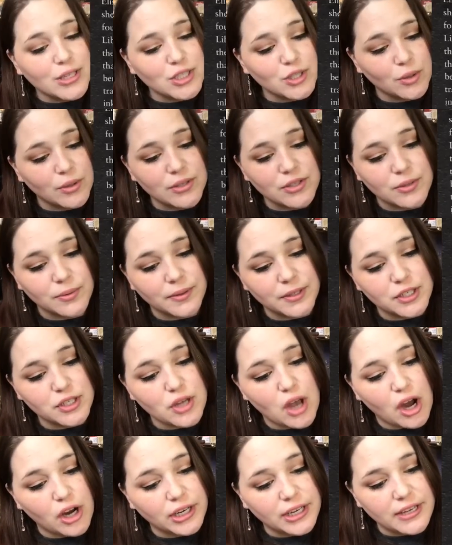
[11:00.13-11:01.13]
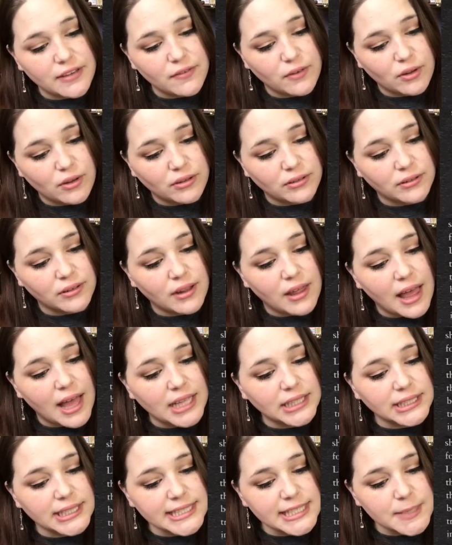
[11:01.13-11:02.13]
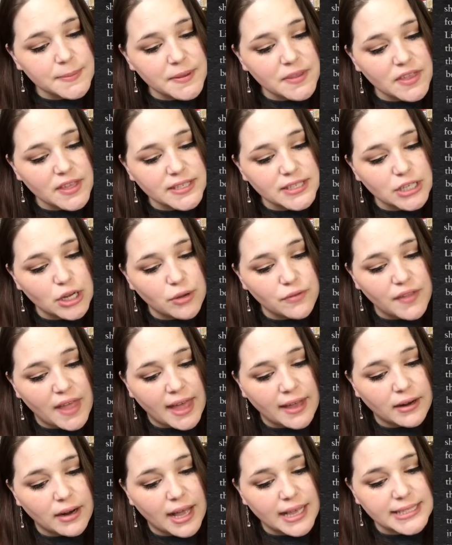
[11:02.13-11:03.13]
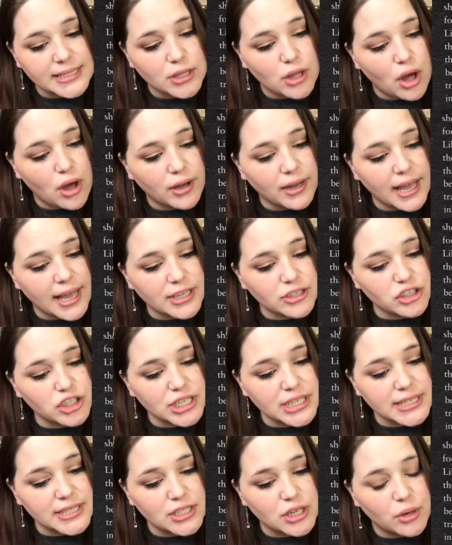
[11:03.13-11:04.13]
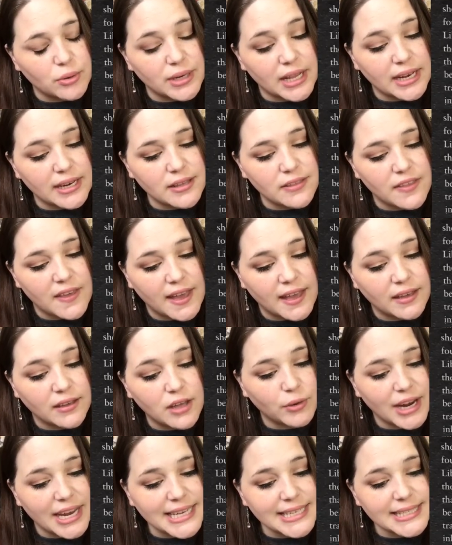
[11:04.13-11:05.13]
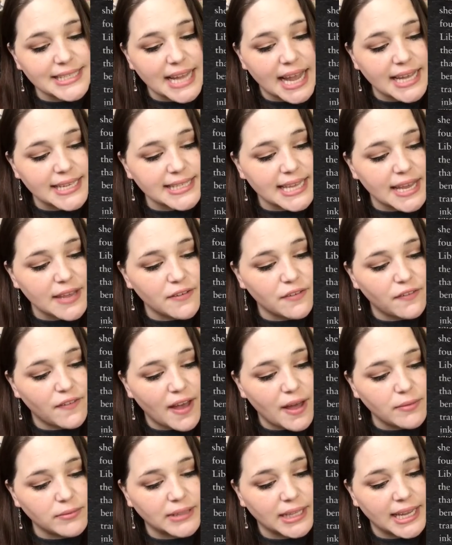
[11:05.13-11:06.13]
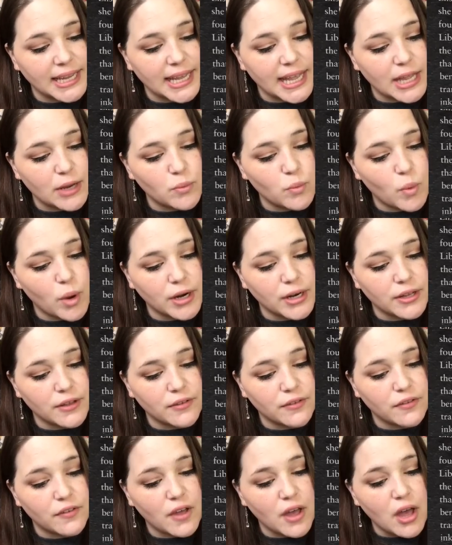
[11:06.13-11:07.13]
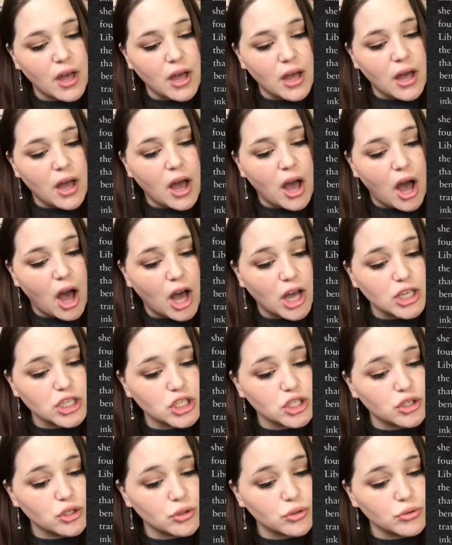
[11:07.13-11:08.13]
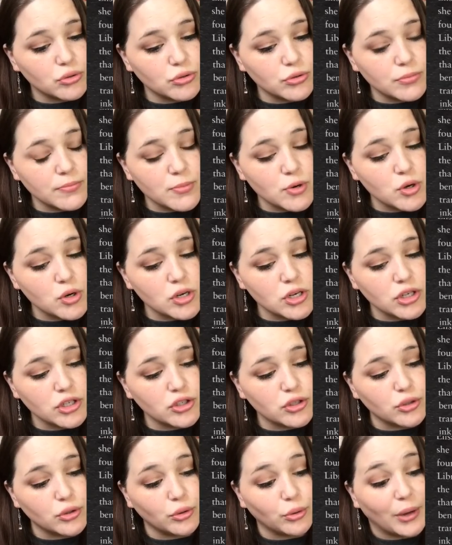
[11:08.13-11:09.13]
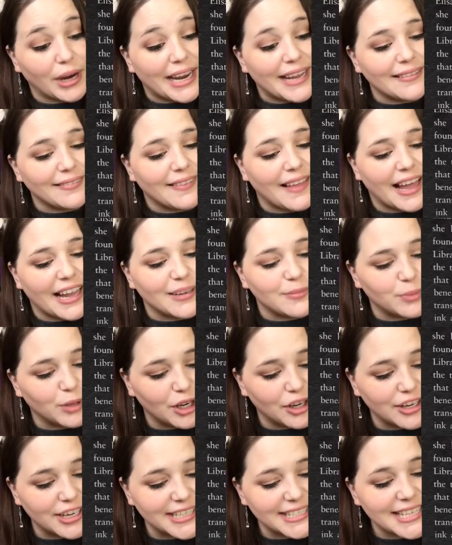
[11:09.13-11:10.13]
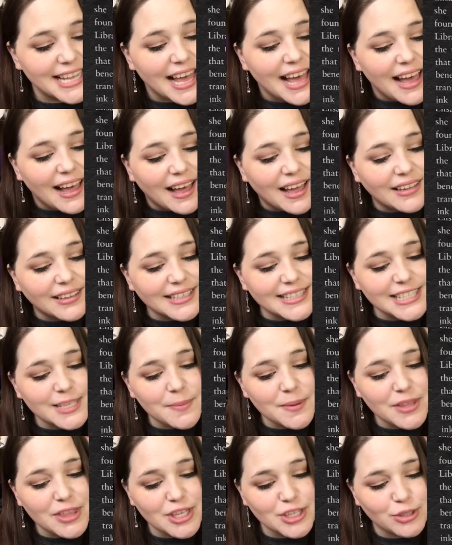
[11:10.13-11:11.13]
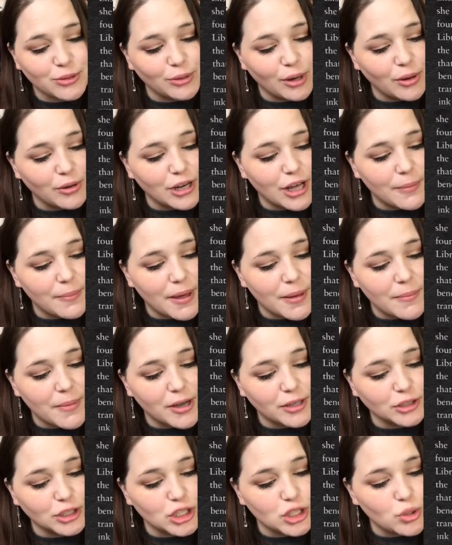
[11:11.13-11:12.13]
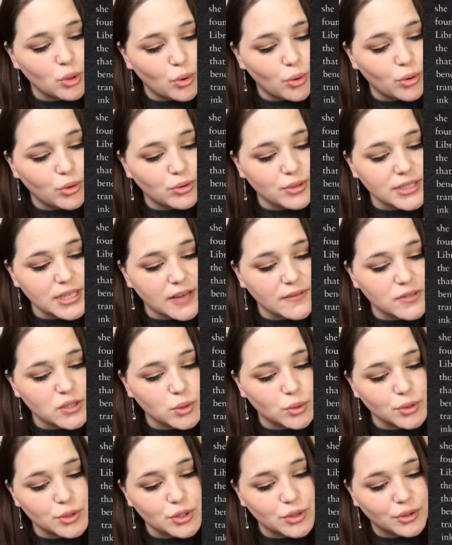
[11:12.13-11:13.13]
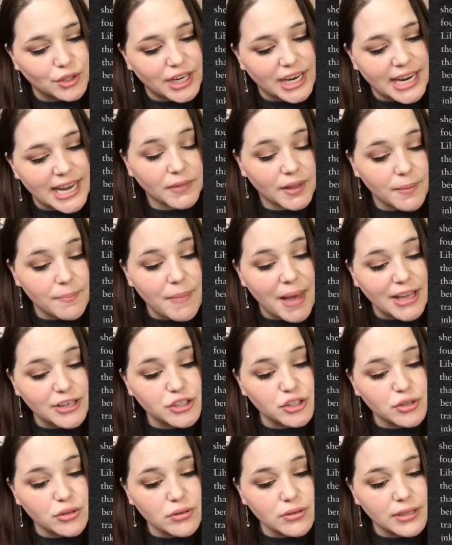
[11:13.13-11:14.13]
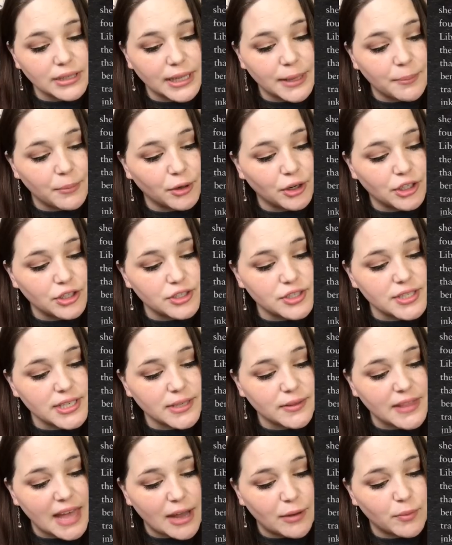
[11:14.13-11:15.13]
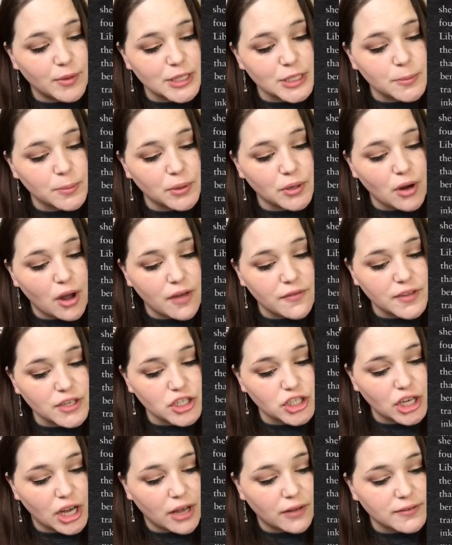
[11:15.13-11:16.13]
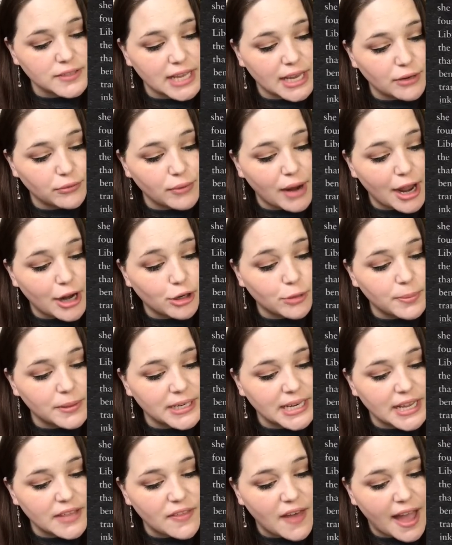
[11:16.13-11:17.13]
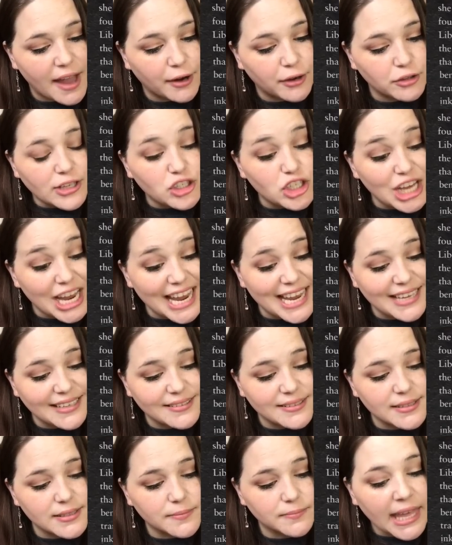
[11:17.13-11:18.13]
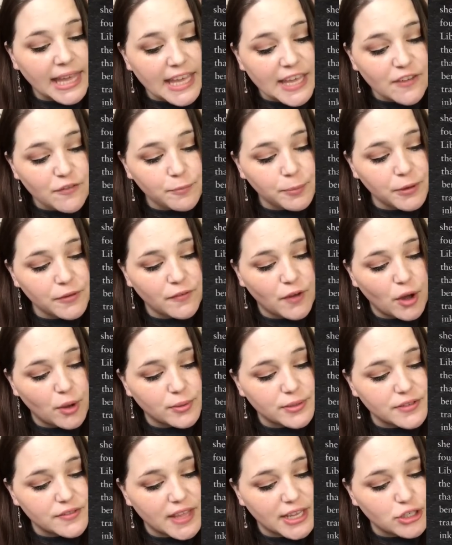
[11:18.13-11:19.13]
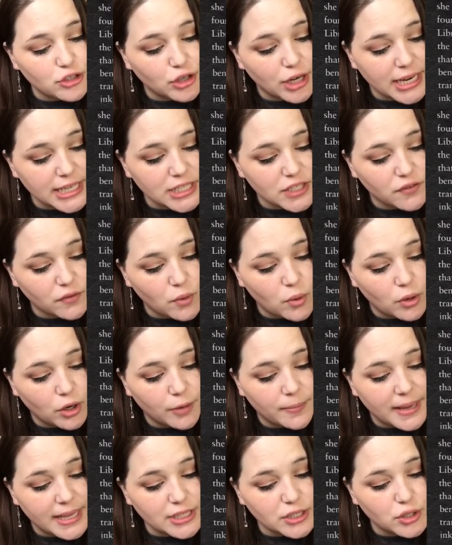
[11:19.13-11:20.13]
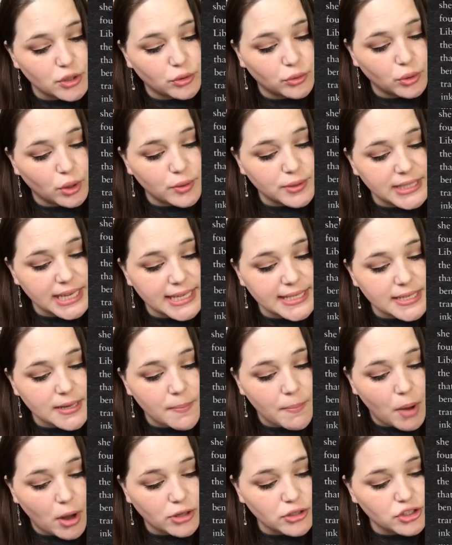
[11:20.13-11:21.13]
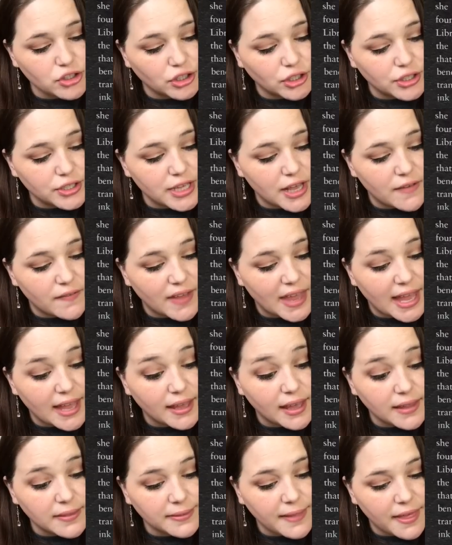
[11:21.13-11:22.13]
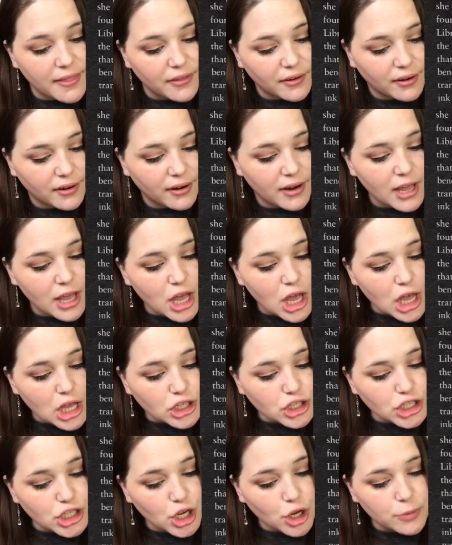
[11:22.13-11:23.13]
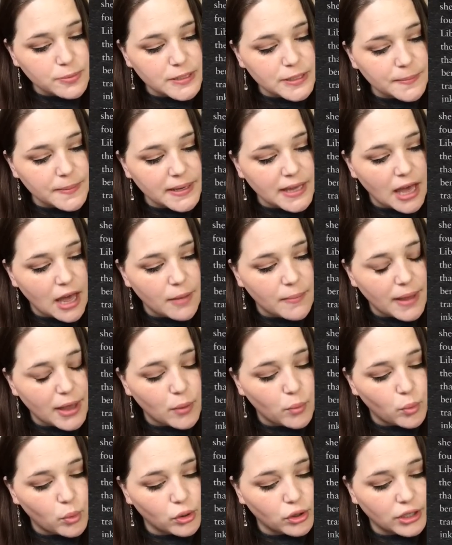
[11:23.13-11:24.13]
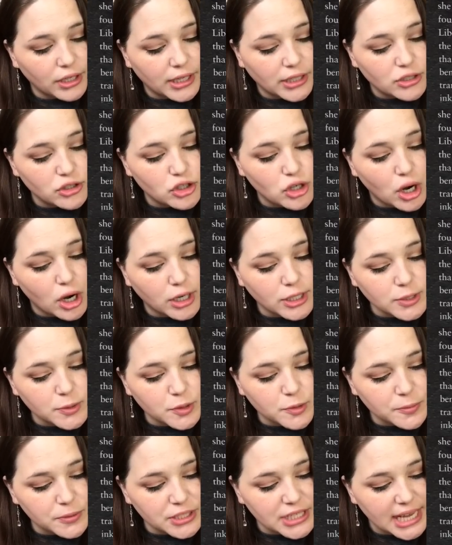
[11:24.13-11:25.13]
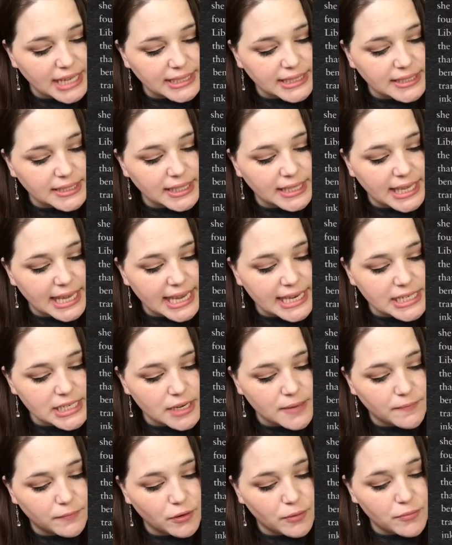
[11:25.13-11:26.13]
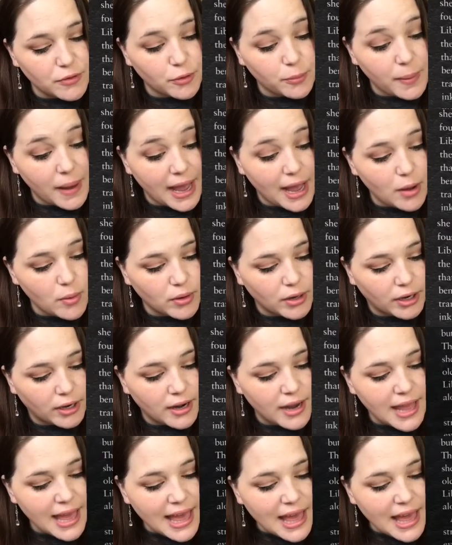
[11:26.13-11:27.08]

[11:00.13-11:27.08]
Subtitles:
sorcerers are evil. Elizabeth has known that as long as she has known anything. Raised as a foundling in one of Ostermore's great libraries, Elizabeth has grown up among the tools of sorcery, magical glimmers that whisper on the shelves and rattle beneath iron chains. If provoked, they transform into grotesque monsters of ink and leather. She hopes to become a warden charged with protecting the kingdom from their power.